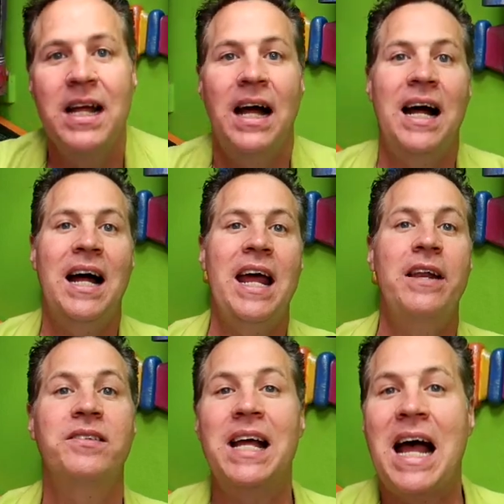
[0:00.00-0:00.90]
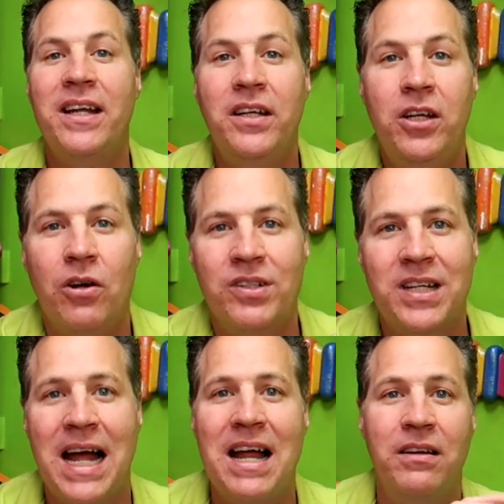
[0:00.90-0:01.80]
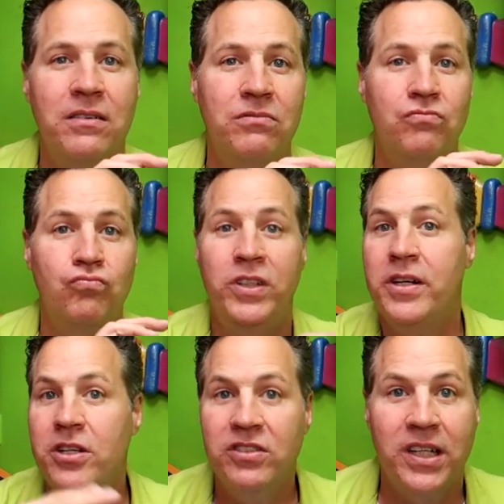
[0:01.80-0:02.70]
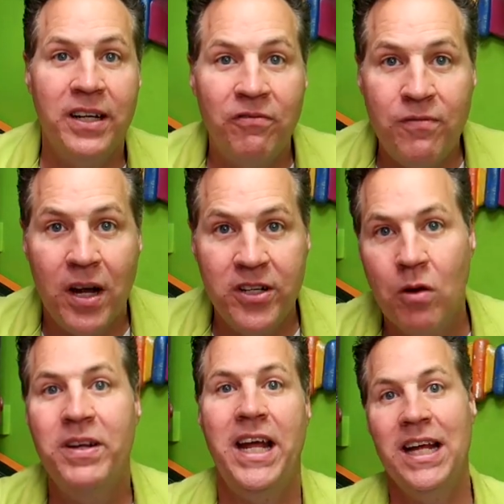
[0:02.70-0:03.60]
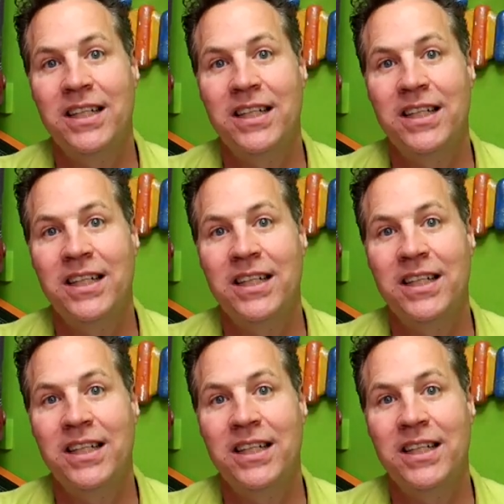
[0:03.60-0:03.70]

uh, and it's got you know it's got. You can use it in Adobe